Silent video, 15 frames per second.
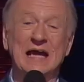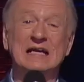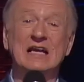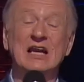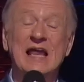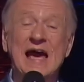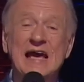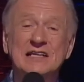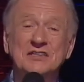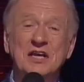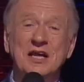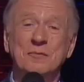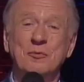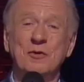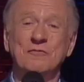A
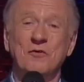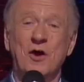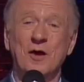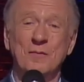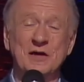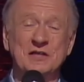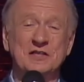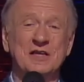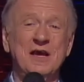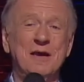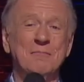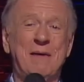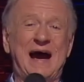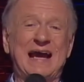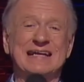classic performance
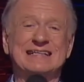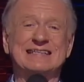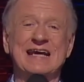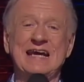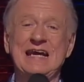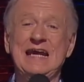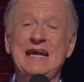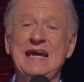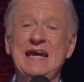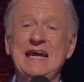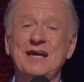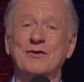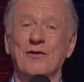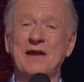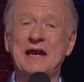by
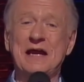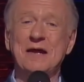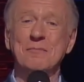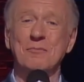T. Graham